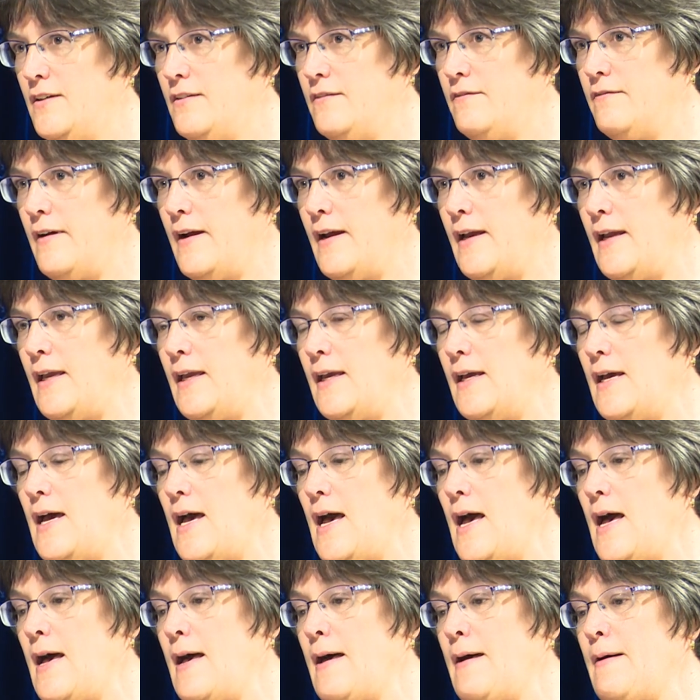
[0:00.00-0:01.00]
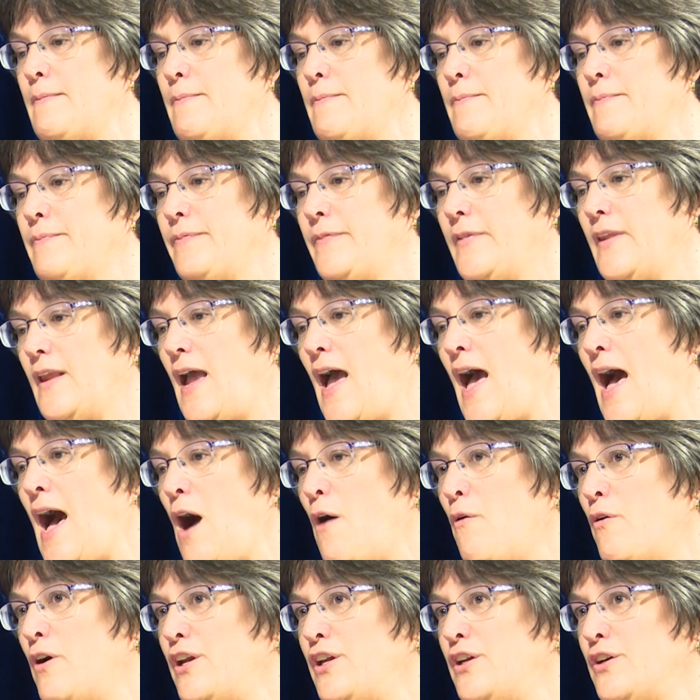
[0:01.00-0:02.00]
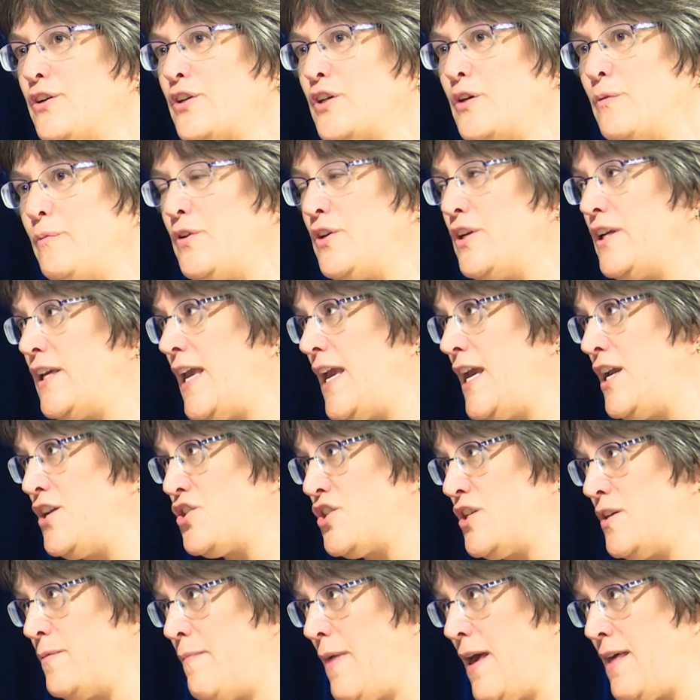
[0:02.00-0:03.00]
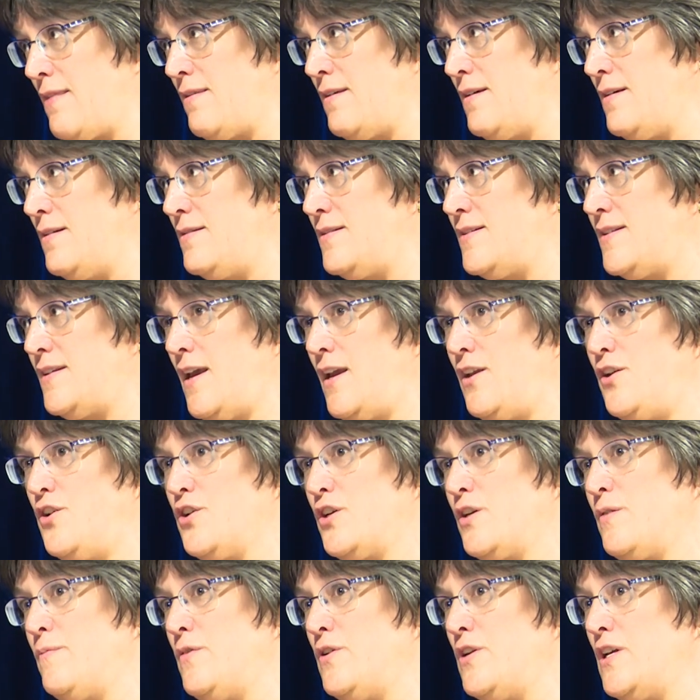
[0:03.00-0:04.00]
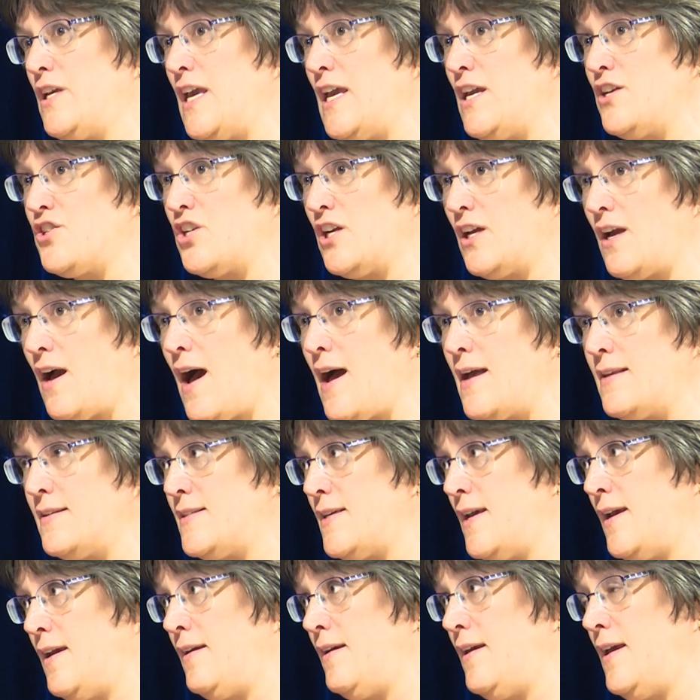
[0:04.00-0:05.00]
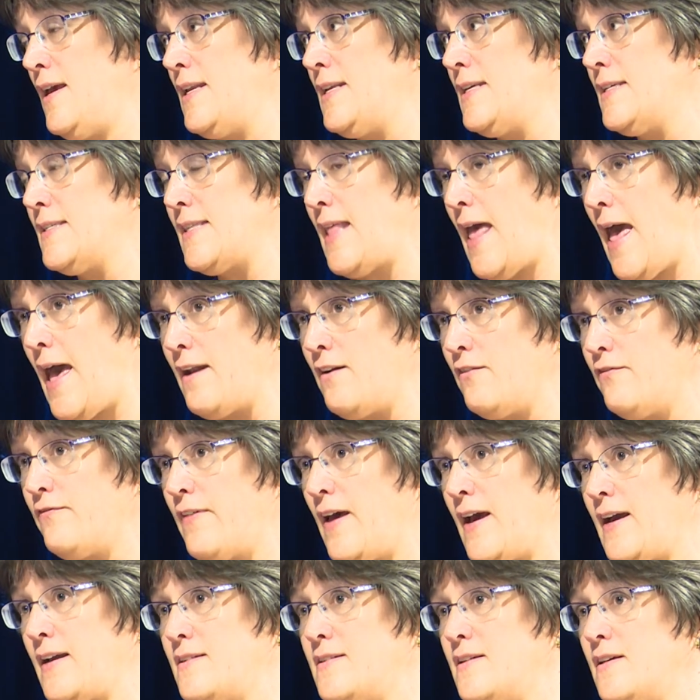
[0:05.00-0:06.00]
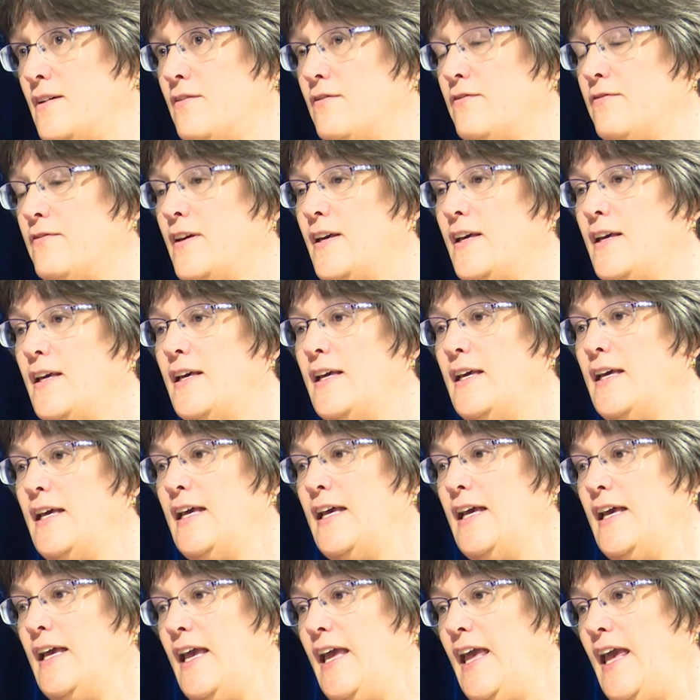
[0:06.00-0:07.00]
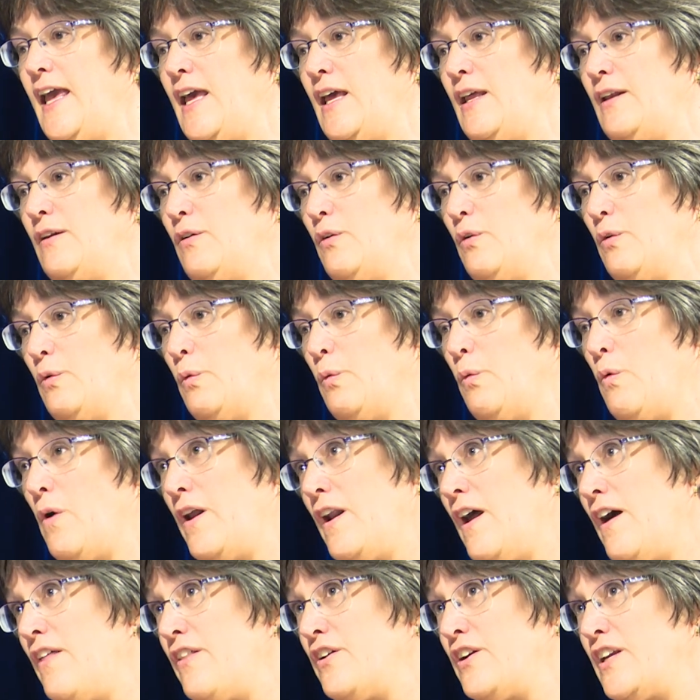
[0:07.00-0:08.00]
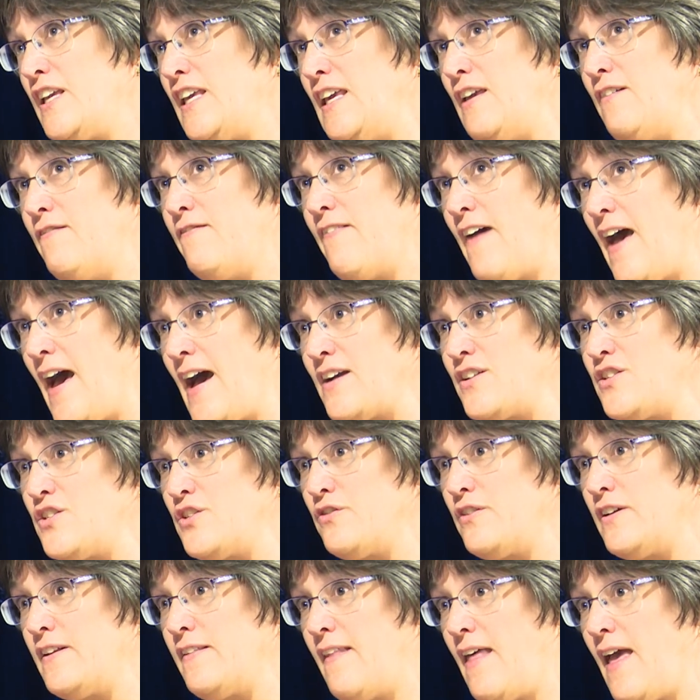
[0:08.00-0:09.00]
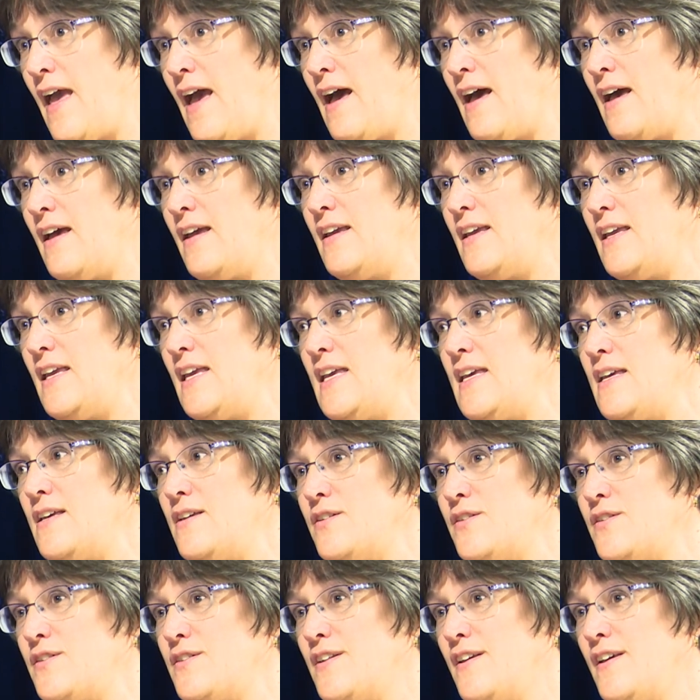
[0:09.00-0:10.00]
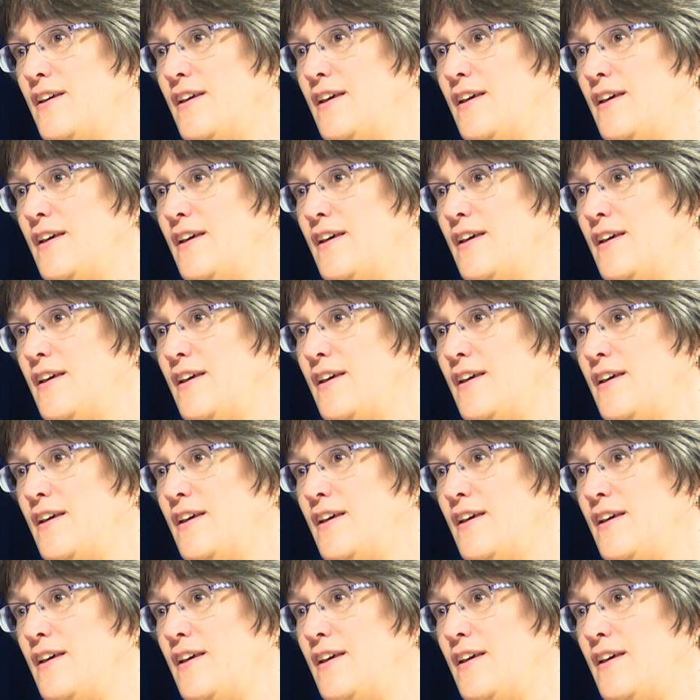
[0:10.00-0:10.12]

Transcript: right? How are your communication methods and your communication content, and is that effective? And one other key factor in that is